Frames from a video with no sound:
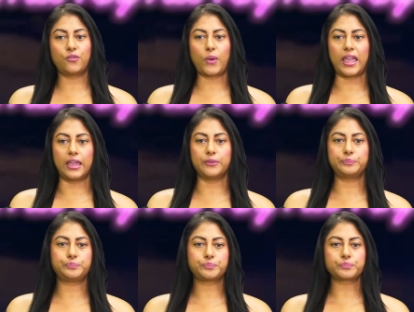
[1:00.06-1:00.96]
way.
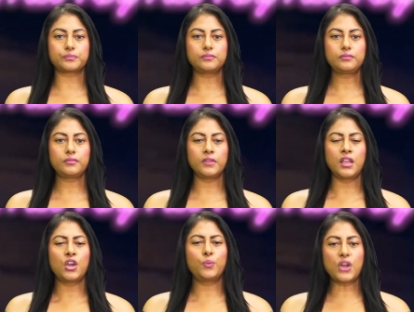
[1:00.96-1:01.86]

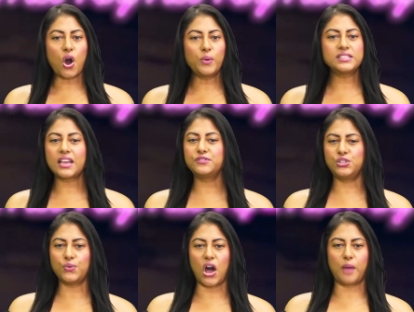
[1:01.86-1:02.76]
We always have
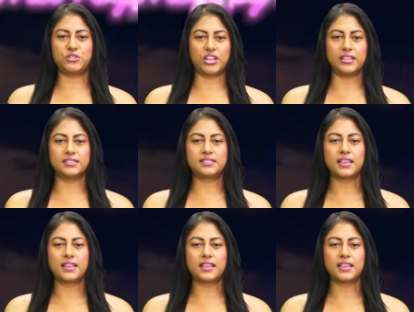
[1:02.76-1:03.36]
two options: